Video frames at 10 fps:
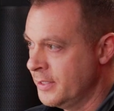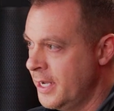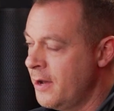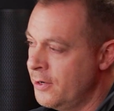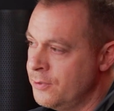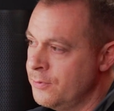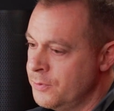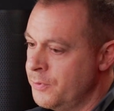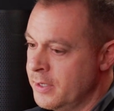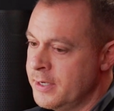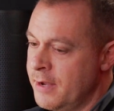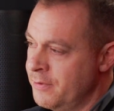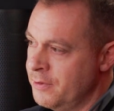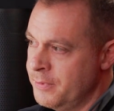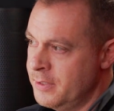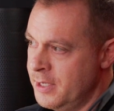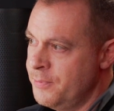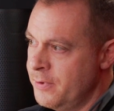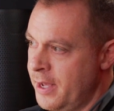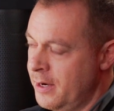this out, I told you we are going to dive in a little bit
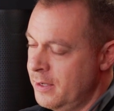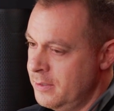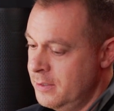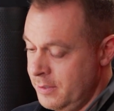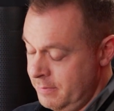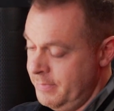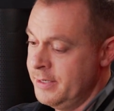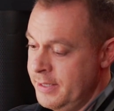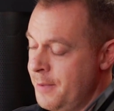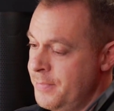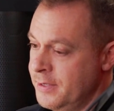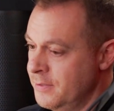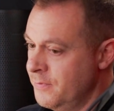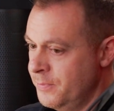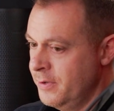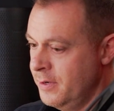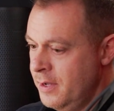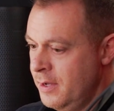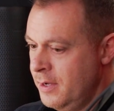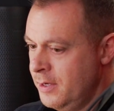deeper into that piece of it. But
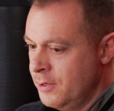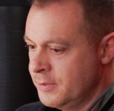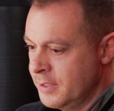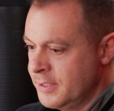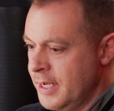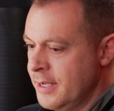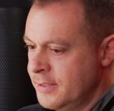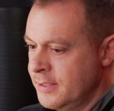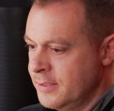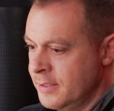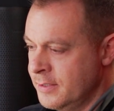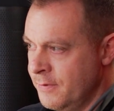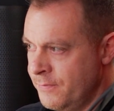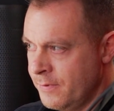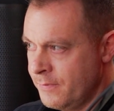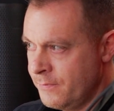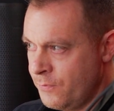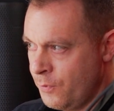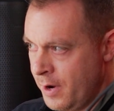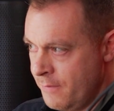success is different
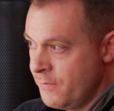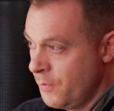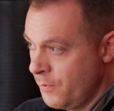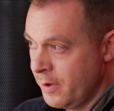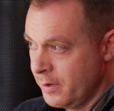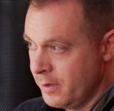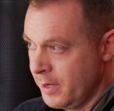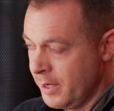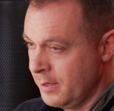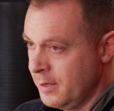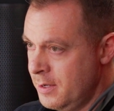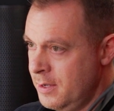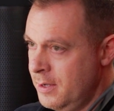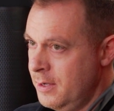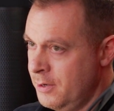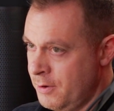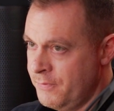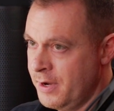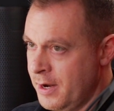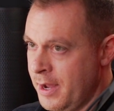for everyone. And
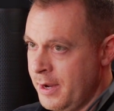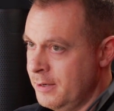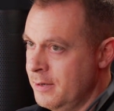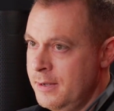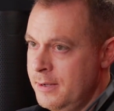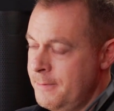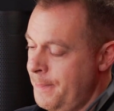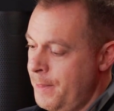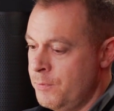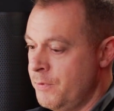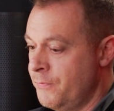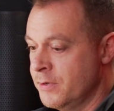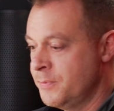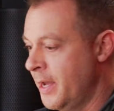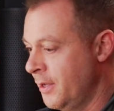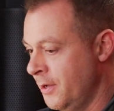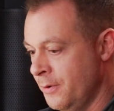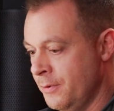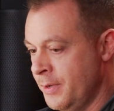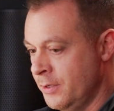Alvina and I, when we first met
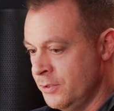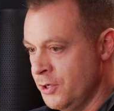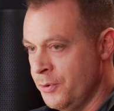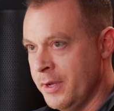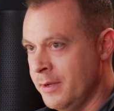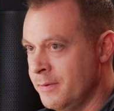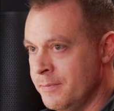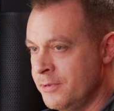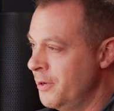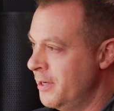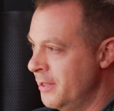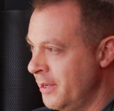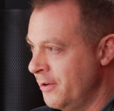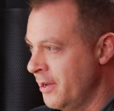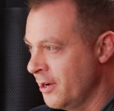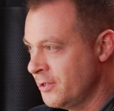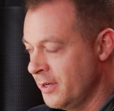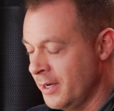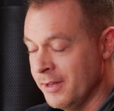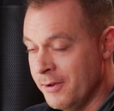you, I mean, Joey did the
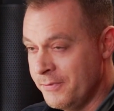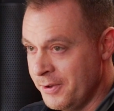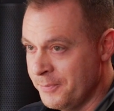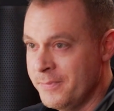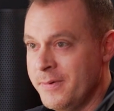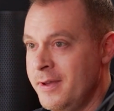introduction. I love him.